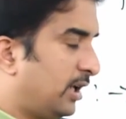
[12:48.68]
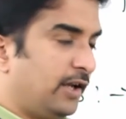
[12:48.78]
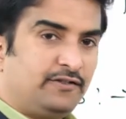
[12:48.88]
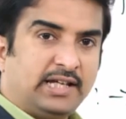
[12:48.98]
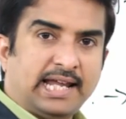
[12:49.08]

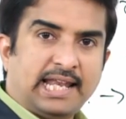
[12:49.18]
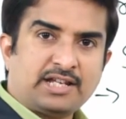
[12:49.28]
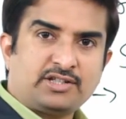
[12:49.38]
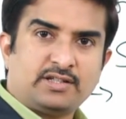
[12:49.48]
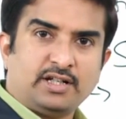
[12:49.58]
If the
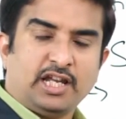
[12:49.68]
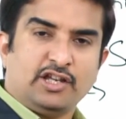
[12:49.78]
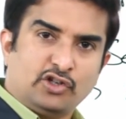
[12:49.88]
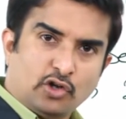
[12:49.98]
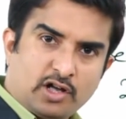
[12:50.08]
elasticity
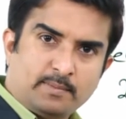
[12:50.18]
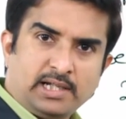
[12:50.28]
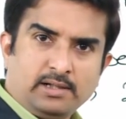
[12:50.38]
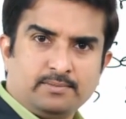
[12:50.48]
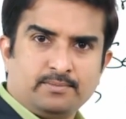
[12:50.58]
is
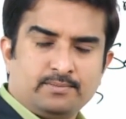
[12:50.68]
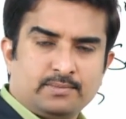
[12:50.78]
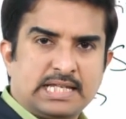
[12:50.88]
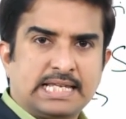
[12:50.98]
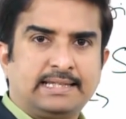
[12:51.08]
normal,
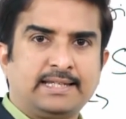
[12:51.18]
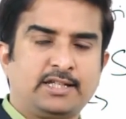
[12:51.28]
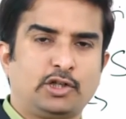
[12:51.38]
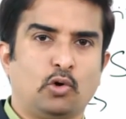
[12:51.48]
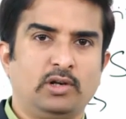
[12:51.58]

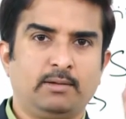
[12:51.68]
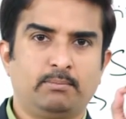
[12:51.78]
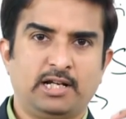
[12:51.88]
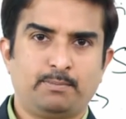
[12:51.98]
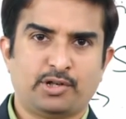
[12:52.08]
systolic
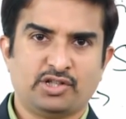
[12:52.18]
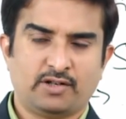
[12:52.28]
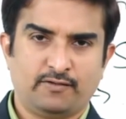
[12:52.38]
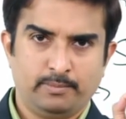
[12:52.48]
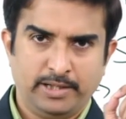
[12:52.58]
blood pressure
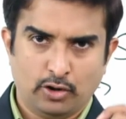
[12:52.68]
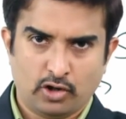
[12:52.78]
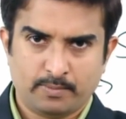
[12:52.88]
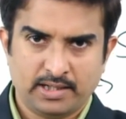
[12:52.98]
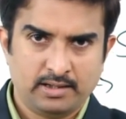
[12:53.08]
will be
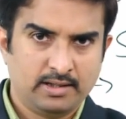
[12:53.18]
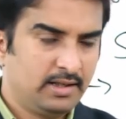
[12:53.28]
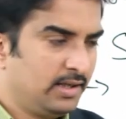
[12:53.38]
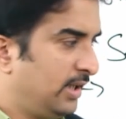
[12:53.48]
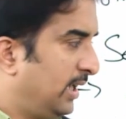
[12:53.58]
normal.
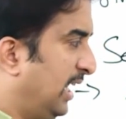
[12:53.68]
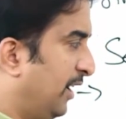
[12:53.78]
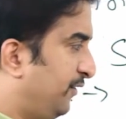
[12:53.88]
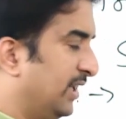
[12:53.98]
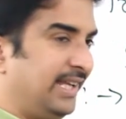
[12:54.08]

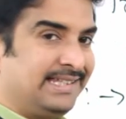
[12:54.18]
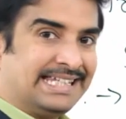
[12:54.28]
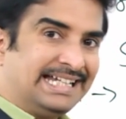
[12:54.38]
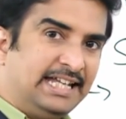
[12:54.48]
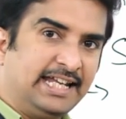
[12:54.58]
If there is
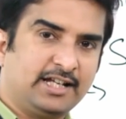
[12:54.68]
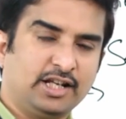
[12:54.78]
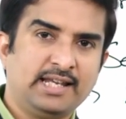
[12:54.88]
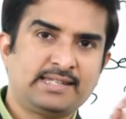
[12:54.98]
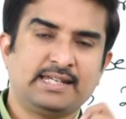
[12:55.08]

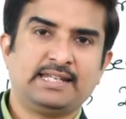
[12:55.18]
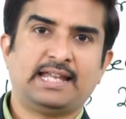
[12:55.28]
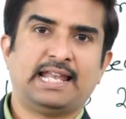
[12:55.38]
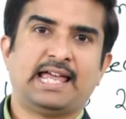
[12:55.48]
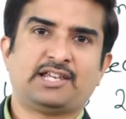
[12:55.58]
decrease in
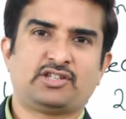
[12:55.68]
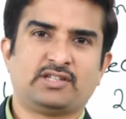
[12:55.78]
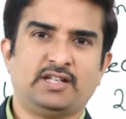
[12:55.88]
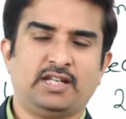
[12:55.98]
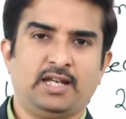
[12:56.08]

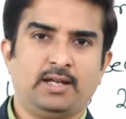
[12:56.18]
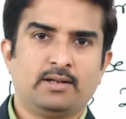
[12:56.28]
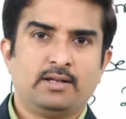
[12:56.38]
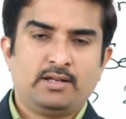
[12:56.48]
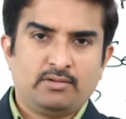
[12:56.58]
elasticity,
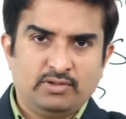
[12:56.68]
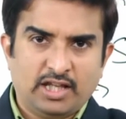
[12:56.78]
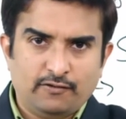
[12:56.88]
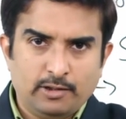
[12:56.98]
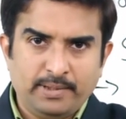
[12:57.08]

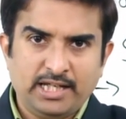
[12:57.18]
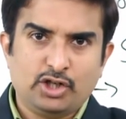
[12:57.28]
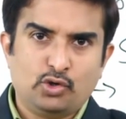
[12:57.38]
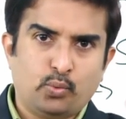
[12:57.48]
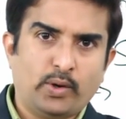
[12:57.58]
there will be
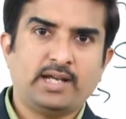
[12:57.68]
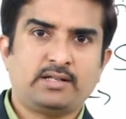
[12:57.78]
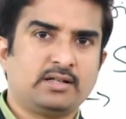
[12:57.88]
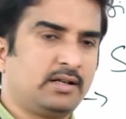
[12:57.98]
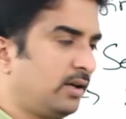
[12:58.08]

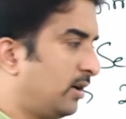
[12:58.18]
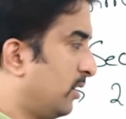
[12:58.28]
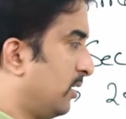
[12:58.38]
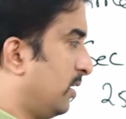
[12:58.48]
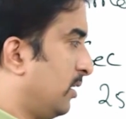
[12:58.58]
greater
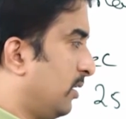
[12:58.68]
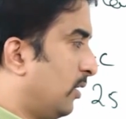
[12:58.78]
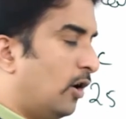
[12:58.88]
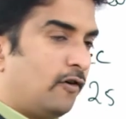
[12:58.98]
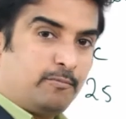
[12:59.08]

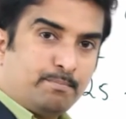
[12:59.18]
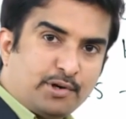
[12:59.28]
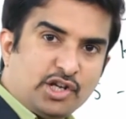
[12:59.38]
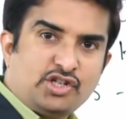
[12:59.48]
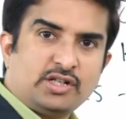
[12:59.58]
of
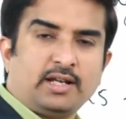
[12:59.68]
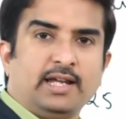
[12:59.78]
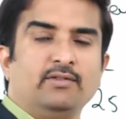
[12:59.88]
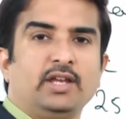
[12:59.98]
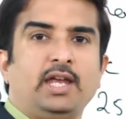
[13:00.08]
pressure
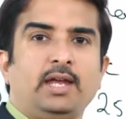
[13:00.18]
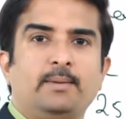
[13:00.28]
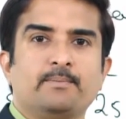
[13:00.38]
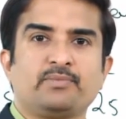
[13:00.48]
in the